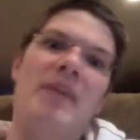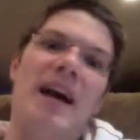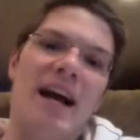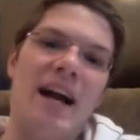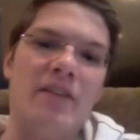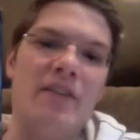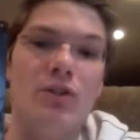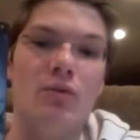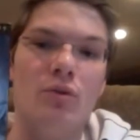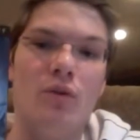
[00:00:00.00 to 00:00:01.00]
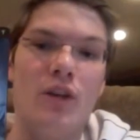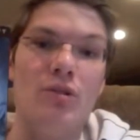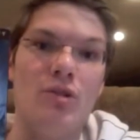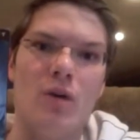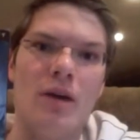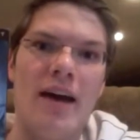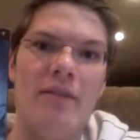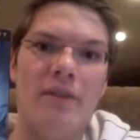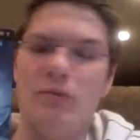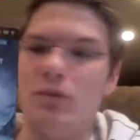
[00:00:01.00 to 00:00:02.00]
that kind of is a rule, that you don't
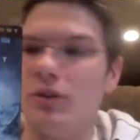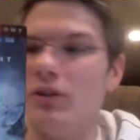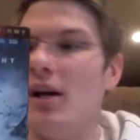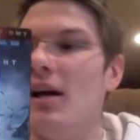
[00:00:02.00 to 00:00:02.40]
have any rules.